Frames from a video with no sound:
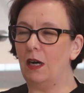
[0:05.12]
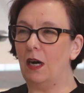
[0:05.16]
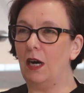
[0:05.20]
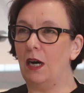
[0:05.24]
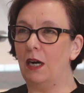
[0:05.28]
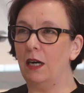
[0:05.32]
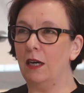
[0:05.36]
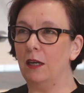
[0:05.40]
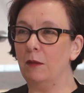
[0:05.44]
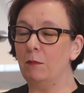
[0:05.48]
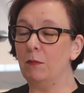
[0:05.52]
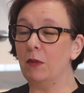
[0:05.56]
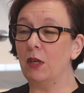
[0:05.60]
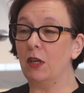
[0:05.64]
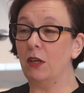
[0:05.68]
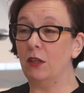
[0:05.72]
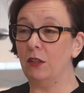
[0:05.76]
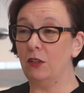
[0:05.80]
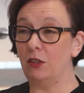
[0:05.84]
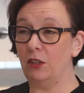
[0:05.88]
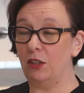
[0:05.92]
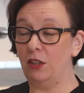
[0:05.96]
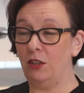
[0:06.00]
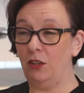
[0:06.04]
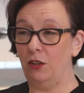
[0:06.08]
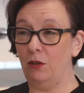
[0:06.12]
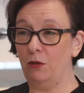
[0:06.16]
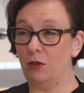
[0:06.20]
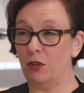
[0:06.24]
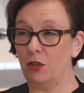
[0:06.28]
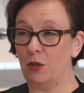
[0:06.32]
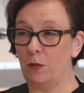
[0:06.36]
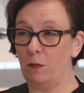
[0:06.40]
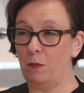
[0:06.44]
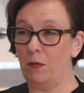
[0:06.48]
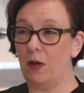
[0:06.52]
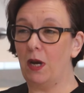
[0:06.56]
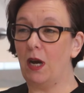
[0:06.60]
I'm Kirsty
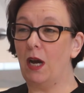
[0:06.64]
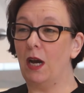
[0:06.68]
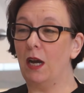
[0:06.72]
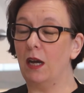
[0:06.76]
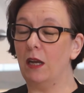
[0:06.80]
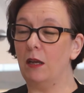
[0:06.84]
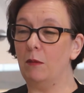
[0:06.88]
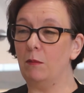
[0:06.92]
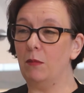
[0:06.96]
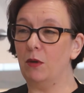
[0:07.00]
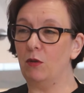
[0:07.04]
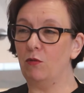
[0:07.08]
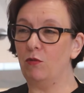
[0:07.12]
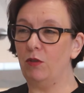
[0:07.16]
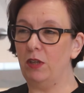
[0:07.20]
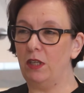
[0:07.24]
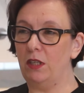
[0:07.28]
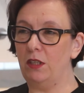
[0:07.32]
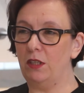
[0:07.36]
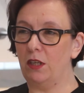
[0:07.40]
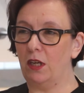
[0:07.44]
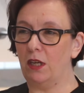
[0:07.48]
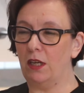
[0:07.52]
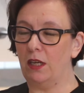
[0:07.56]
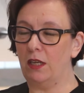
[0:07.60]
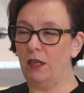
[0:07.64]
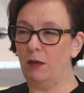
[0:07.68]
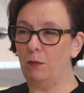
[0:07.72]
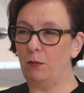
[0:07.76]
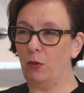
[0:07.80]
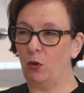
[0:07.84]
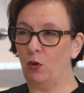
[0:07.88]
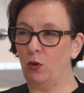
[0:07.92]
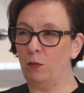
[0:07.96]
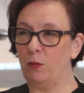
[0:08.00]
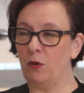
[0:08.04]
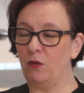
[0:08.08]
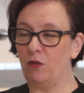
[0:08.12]
Newsome. I'm a reader in
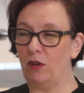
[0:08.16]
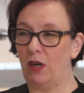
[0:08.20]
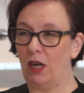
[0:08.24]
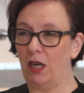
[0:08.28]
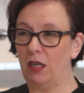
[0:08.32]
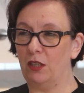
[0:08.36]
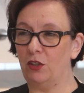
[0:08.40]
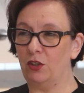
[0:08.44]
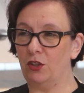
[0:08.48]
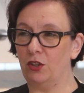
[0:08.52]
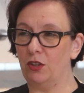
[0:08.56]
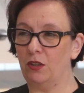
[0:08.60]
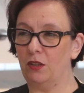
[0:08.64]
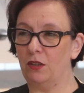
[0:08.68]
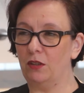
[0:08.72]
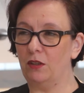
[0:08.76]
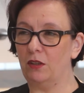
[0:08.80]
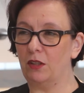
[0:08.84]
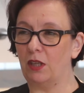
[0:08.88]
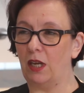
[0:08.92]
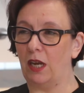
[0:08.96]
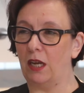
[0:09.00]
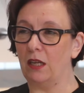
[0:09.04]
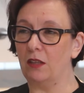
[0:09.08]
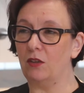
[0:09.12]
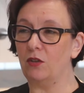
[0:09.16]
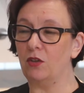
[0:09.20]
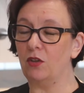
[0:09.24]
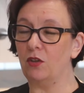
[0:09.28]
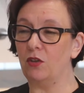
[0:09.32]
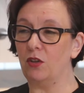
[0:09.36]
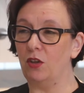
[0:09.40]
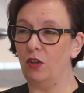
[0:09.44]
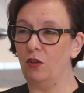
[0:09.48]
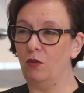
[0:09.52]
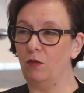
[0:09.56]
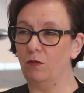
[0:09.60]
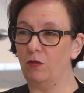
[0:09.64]
employment relations at
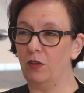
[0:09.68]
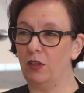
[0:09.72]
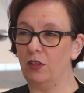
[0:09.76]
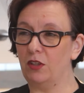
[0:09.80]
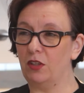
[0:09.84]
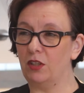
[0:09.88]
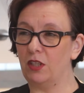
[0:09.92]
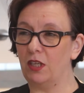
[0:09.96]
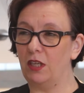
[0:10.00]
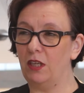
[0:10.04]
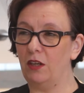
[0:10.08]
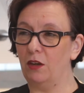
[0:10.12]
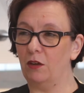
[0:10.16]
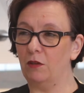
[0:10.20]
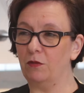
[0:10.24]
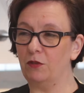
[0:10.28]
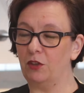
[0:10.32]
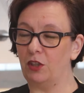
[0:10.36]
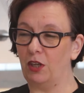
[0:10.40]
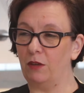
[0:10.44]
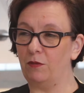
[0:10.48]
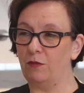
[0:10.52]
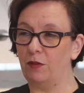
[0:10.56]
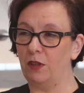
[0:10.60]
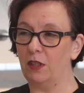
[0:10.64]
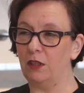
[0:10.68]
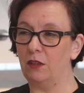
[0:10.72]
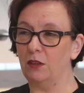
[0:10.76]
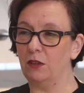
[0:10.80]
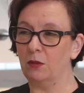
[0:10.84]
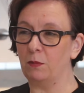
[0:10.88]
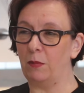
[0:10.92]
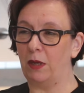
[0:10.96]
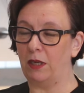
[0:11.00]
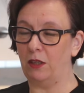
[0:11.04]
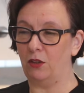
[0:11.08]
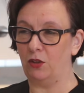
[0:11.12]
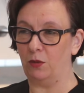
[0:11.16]
the University of Sheffield
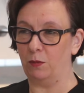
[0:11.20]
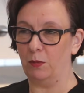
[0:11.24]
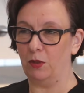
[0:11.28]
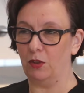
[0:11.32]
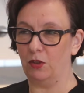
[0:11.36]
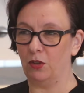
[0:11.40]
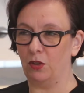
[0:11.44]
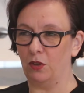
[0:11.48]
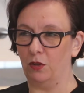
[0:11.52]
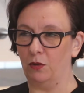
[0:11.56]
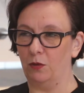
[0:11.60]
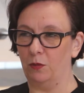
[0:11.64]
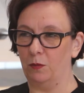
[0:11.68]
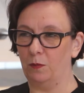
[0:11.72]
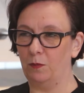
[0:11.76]
Management School.